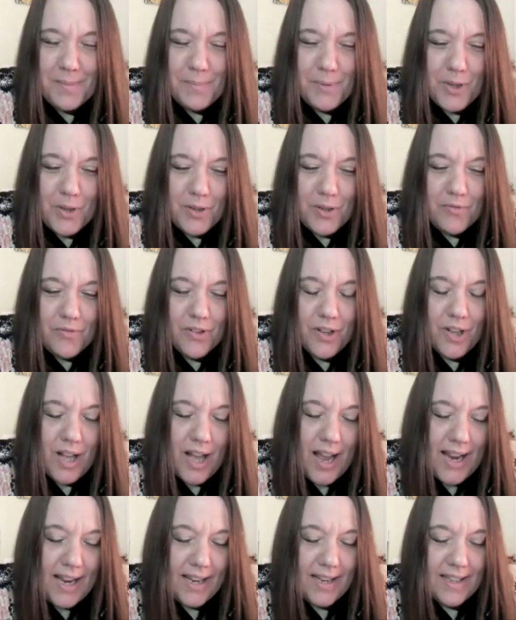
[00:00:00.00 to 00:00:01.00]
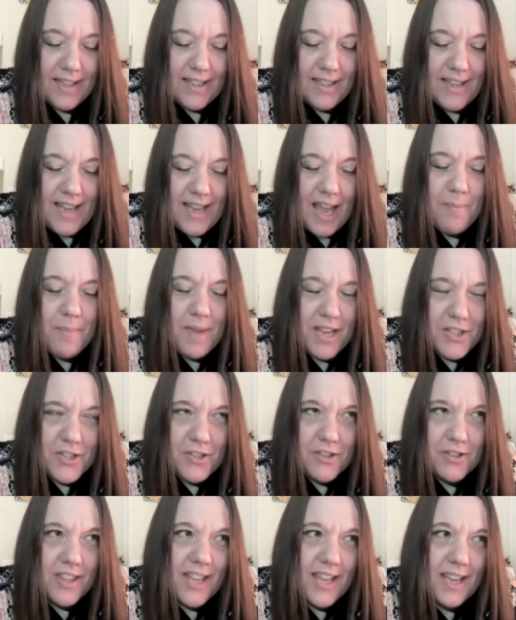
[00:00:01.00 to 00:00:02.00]
It's beautiful. It
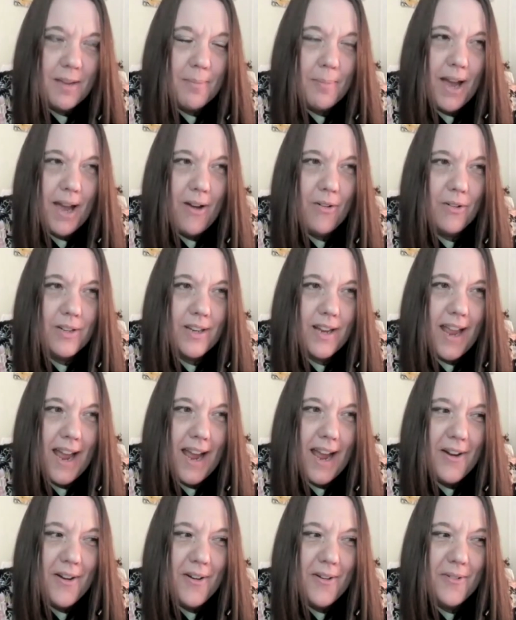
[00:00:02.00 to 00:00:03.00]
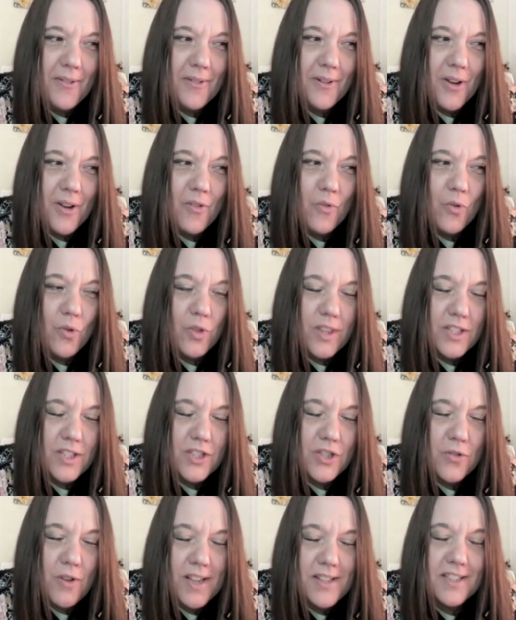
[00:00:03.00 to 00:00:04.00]
makes you think about how the
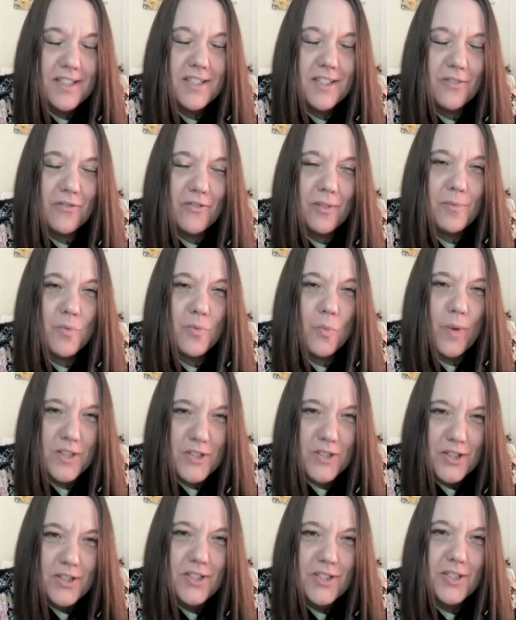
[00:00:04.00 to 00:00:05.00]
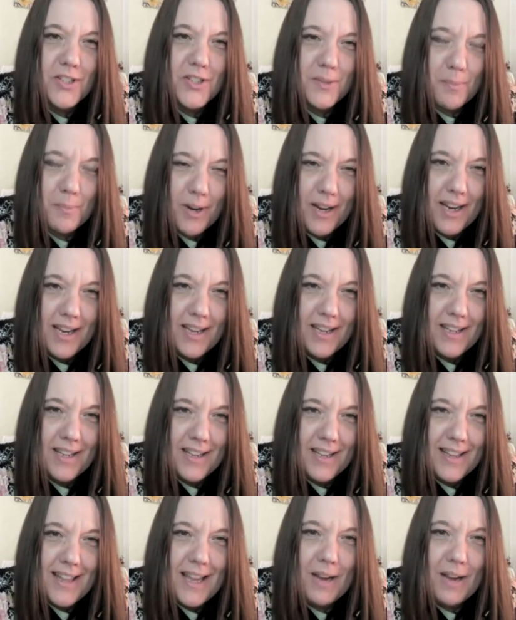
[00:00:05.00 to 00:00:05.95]
transition from winter to spring,